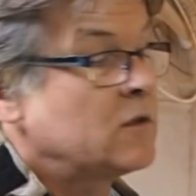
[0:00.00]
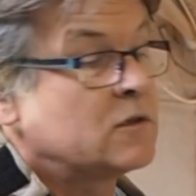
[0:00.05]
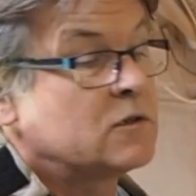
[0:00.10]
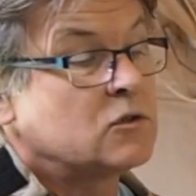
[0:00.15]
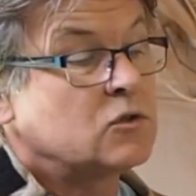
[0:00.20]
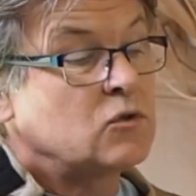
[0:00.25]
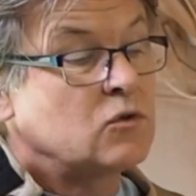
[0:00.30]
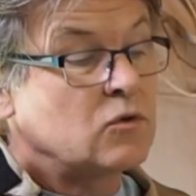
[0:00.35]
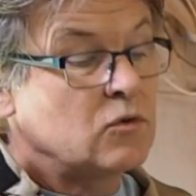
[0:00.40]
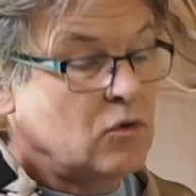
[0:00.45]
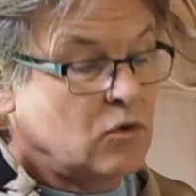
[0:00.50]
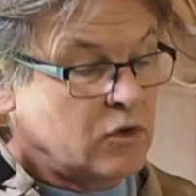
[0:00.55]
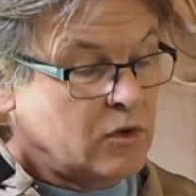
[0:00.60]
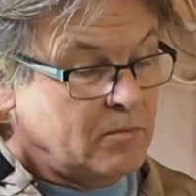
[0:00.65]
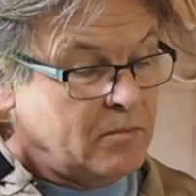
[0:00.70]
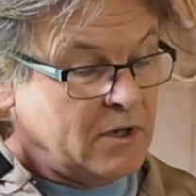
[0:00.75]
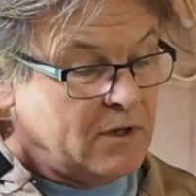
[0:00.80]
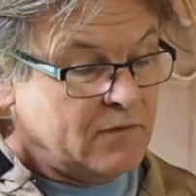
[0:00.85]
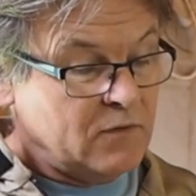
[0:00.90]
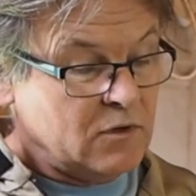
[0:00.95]
tool or the
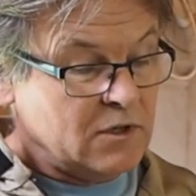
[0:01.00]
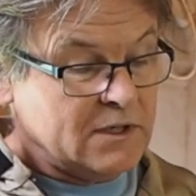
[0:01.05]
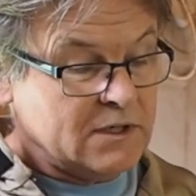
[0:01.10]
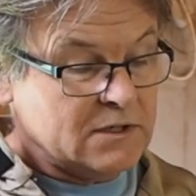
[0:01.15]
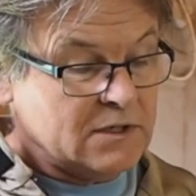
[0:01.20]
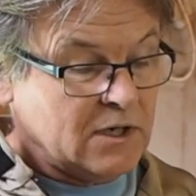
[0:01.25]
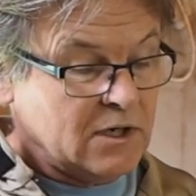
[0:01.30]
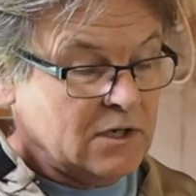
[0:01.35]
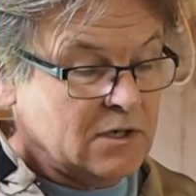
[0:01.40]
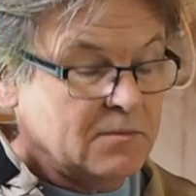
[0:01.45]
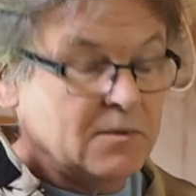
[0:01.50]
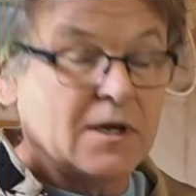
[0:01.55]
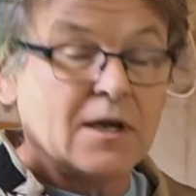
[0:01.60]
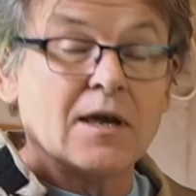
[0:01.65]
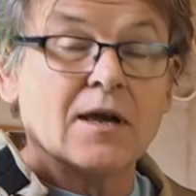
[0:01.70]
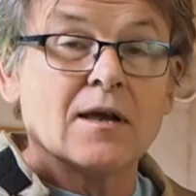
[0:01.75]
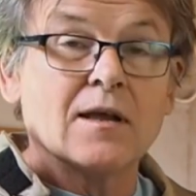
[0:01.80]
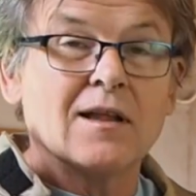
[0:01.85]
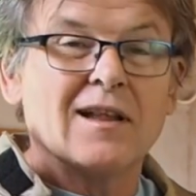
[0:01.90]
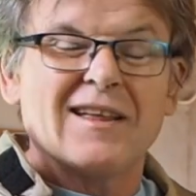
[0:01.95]
bevel is going to
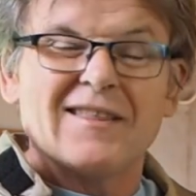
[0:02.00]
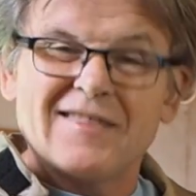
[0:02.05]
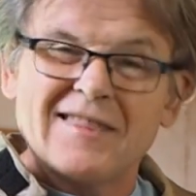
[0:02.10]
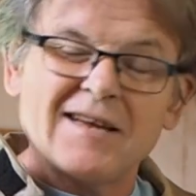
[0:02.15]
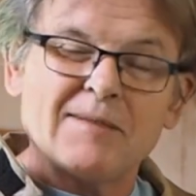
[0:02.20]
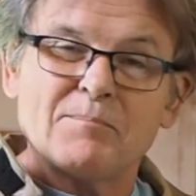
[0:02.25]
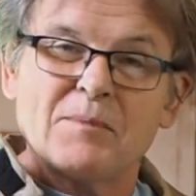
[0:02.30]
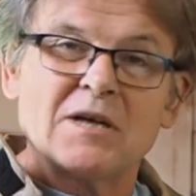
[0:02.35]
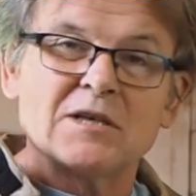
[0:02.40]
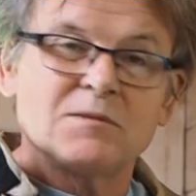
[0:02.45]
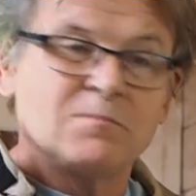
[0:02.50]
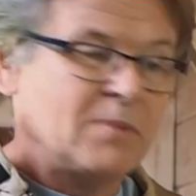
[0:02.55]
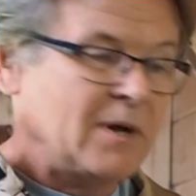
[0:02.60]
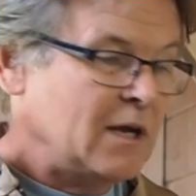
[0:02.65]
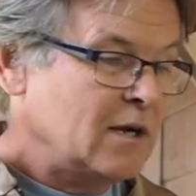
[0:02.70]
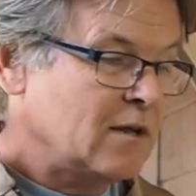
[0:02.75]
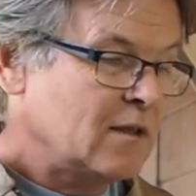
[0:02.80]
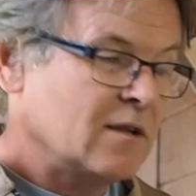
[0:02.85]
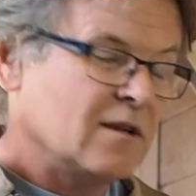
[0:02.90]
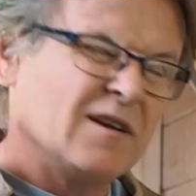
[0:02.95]
be that much
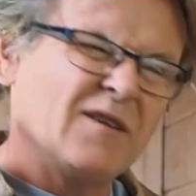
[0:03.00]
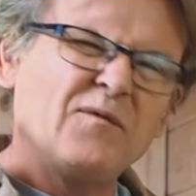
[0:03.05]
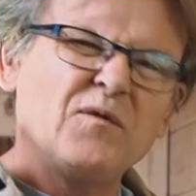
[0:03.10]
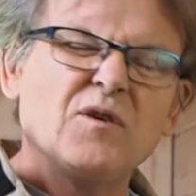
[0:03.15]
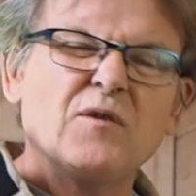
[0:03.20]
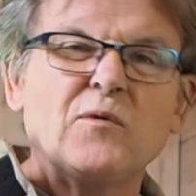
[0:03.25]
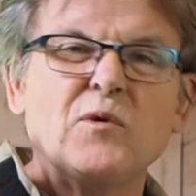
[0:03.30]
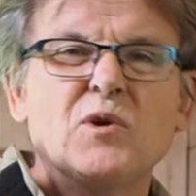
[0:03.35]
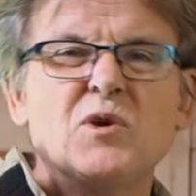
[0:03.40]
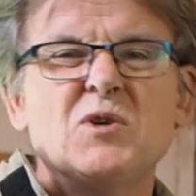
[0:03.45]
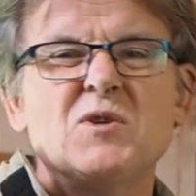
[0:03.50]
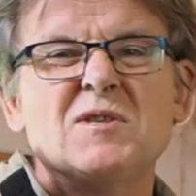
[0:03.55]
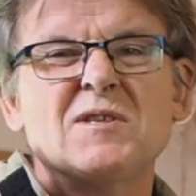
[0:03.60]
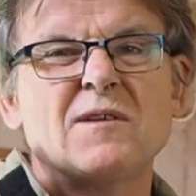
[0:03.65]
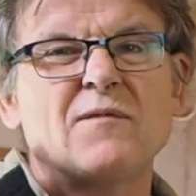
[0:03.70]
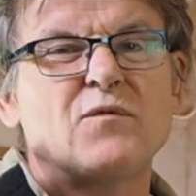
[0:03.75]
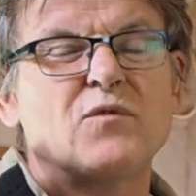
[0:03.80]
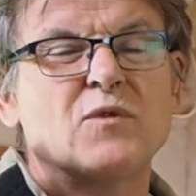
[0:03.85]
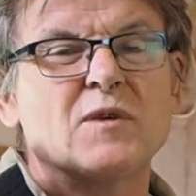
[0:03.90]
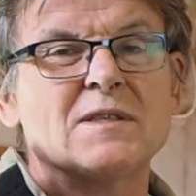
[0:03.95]
better than if you were
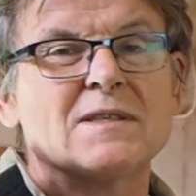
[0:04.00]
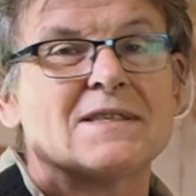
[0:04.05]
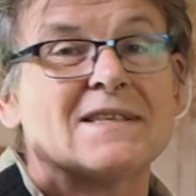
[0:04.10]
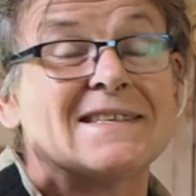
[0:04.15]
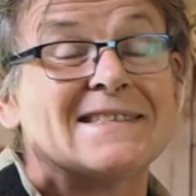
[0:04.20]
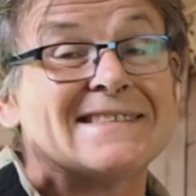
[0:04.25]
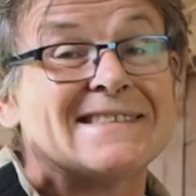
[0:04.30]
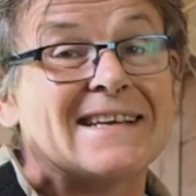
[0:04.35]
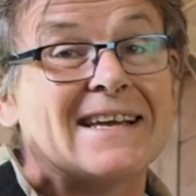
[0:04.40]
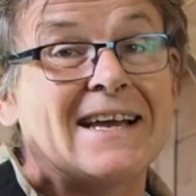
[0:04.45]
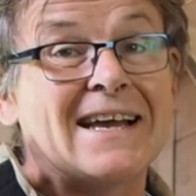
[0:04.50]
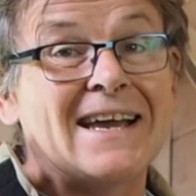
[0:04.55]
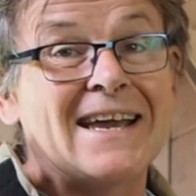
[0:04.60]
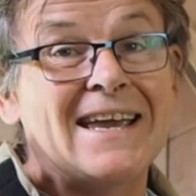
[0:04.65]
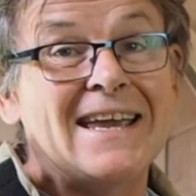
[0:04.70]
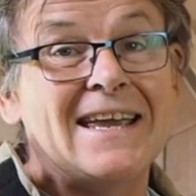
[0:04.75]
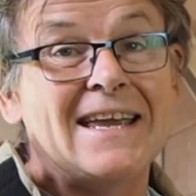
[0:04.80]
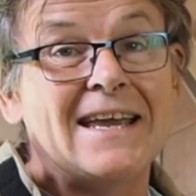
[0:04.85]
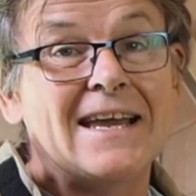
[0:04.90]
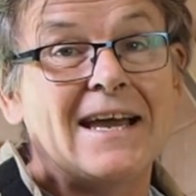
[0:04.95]
using, for instance,
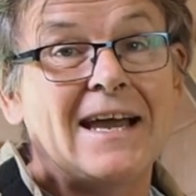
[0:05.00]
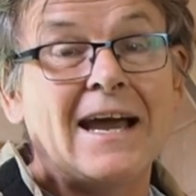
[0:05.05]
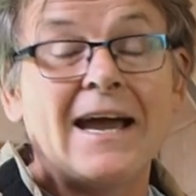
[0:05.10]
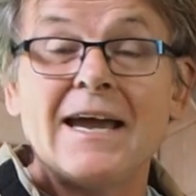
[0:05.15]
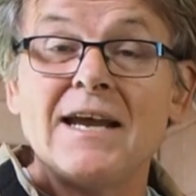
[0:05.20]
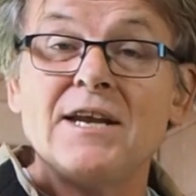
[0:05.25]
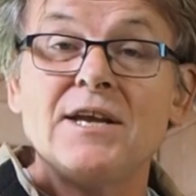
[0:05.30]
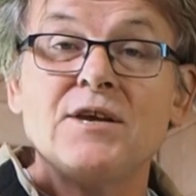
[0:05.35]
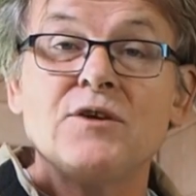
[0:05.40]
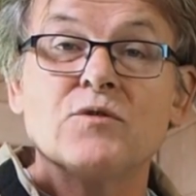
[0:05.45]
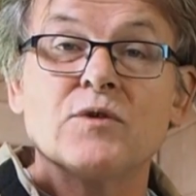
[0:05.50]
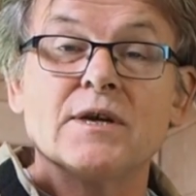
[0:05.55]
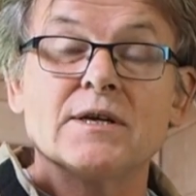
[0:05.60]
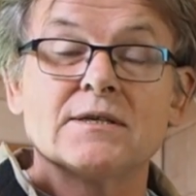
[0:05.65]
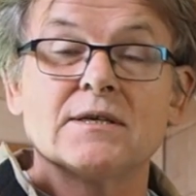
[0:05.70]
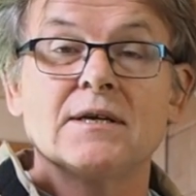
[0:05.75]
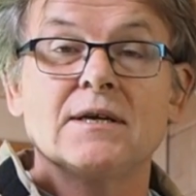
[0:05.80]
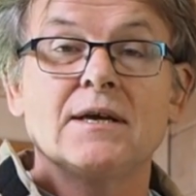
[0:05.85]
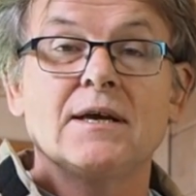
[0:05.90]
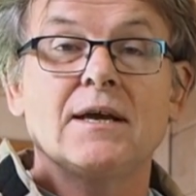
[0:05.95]
a 80
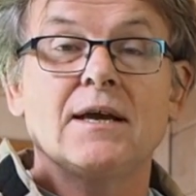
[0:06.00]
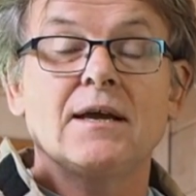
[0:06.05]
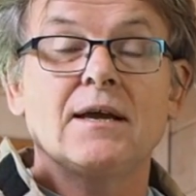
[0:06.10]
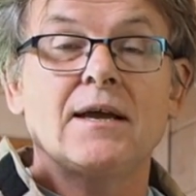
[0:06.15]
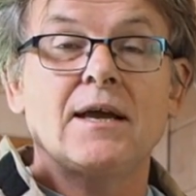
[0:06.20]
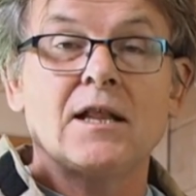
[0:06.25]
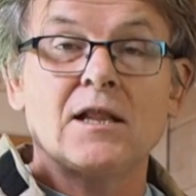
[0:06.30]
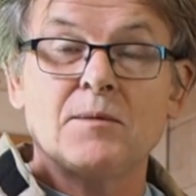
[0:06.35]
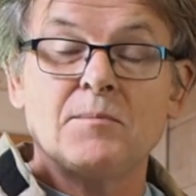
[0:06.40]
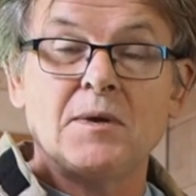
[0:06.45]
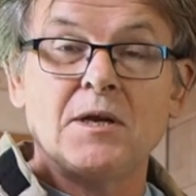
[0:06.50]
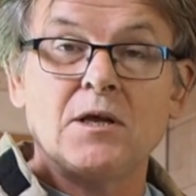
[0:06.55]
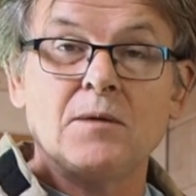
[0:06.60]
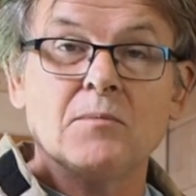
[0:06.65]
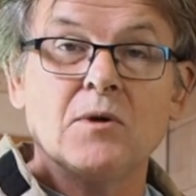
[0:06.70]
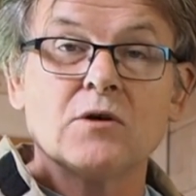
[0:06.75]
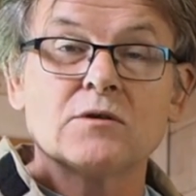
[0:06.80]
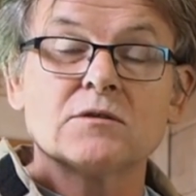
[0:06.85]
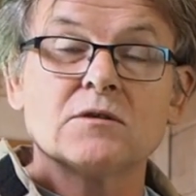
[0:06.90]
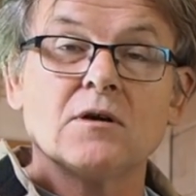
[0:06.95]
grit aluminium
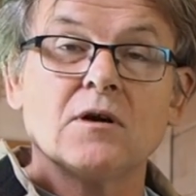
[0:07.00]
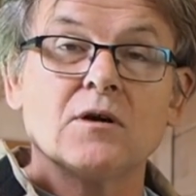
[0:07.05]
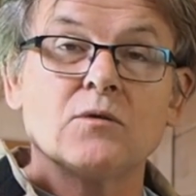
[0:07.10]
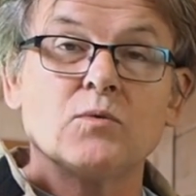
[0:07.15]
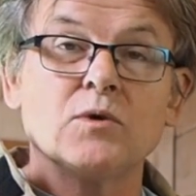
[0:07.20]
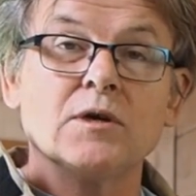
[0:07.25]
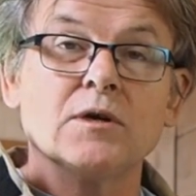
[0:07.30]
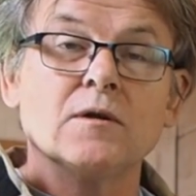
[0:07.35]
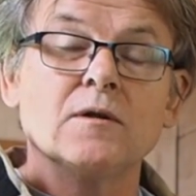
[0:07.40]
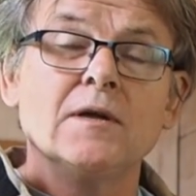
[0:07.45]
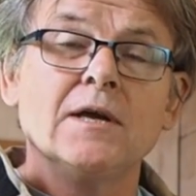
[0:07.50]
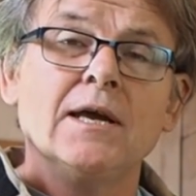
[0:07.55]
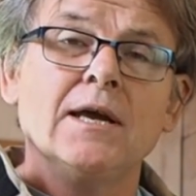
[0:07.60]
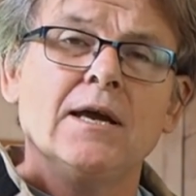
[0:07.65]
oxide wheel.